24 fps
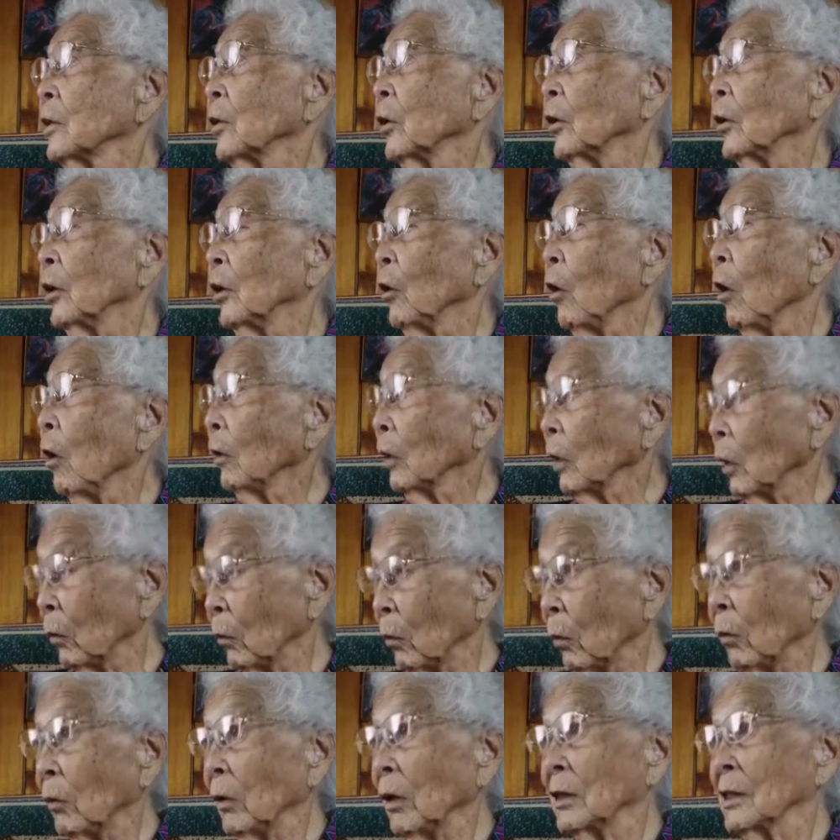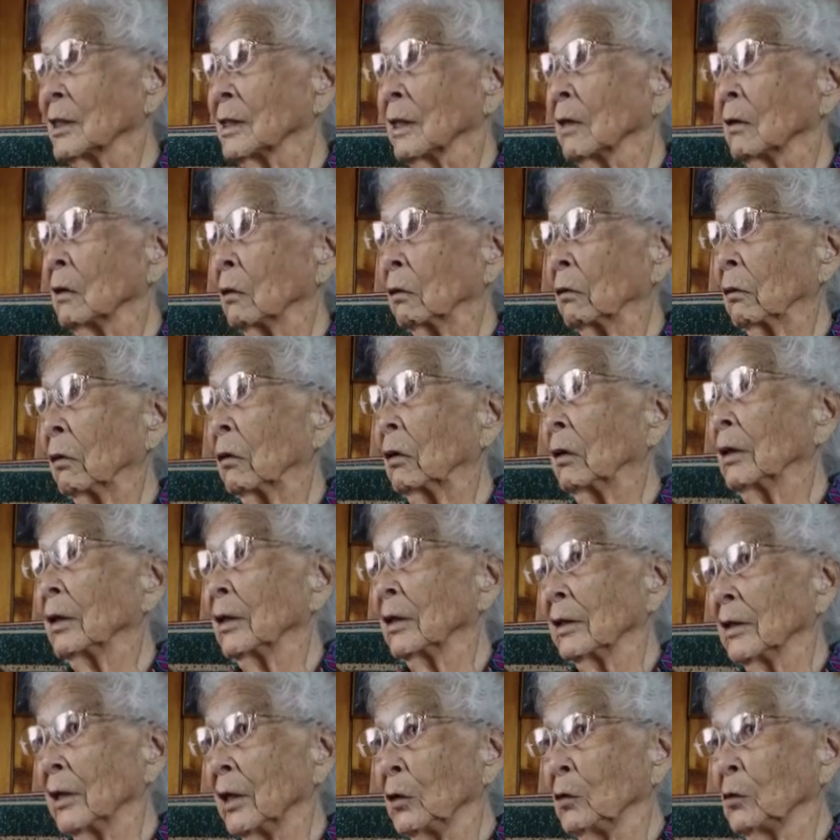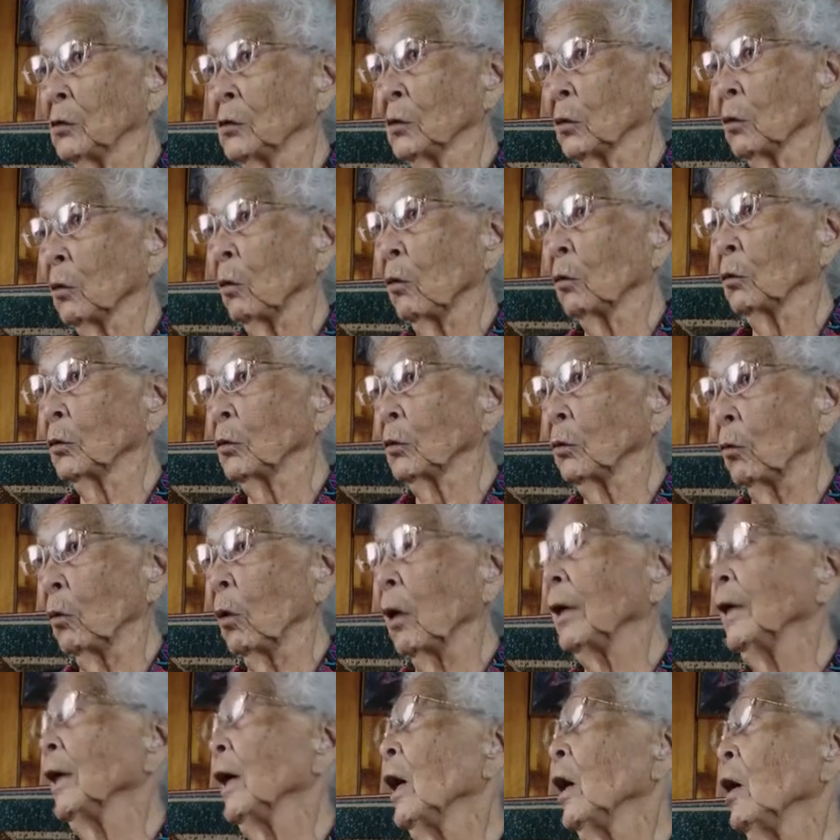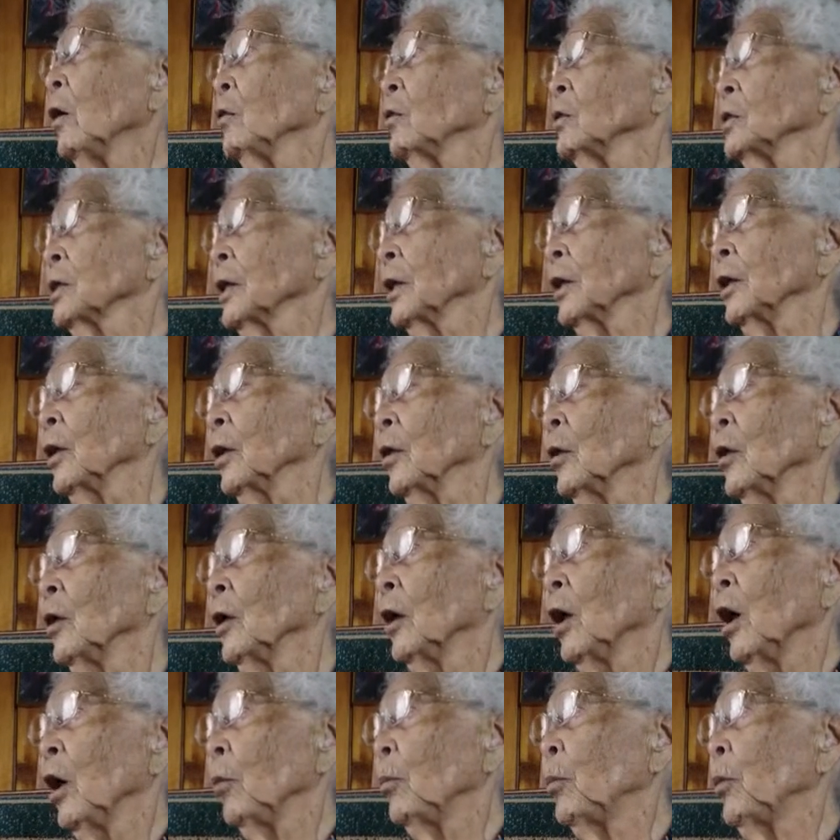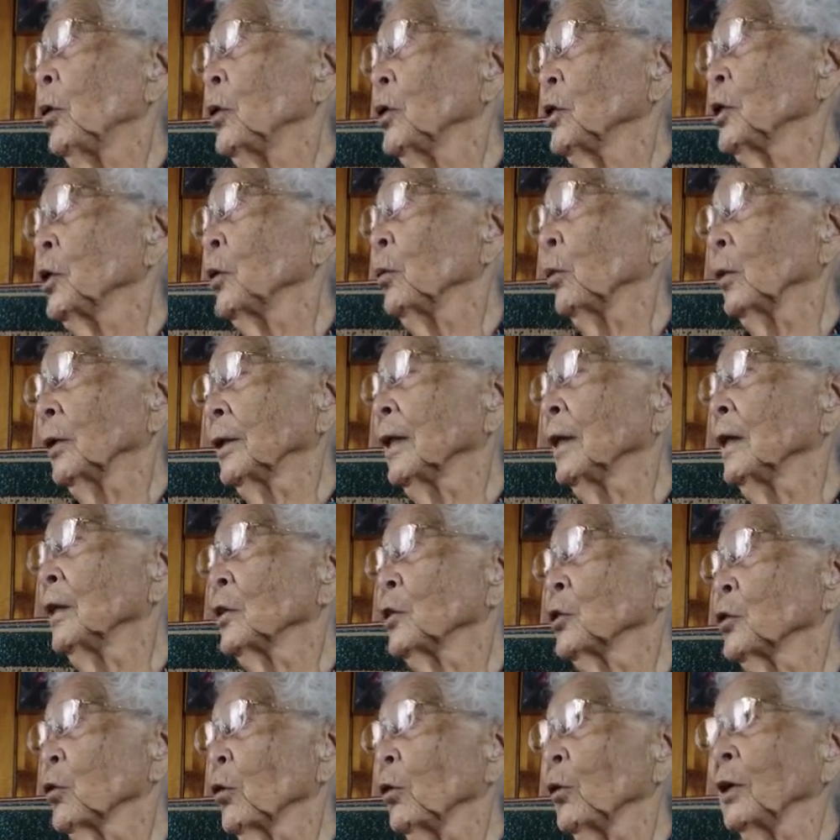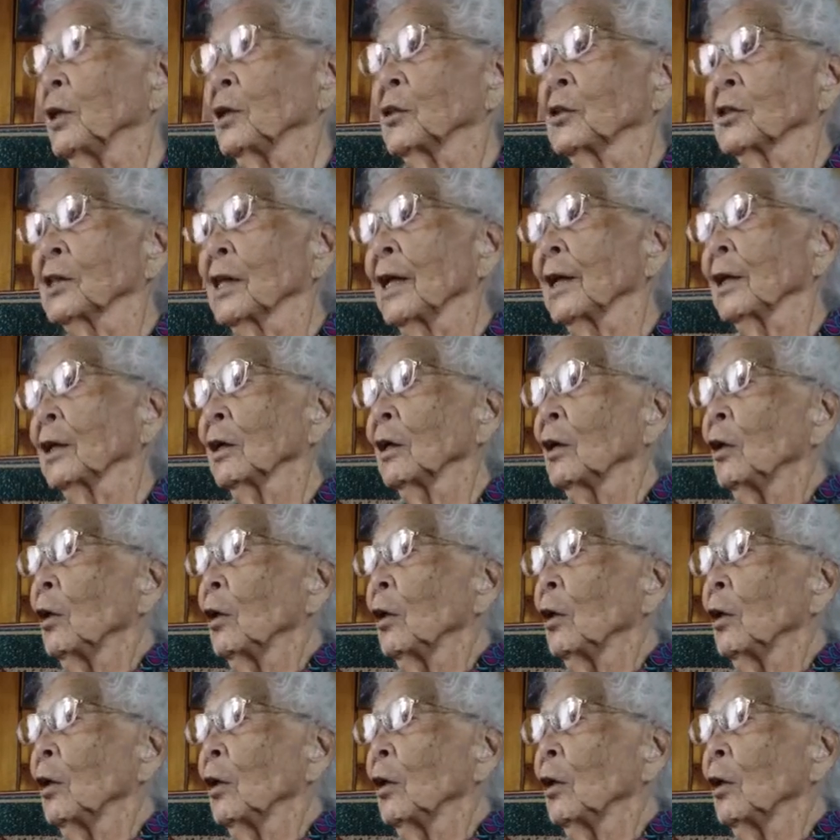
Long ago, when I was a little girl, they used to go to one house, and a person would tell a story. It's just like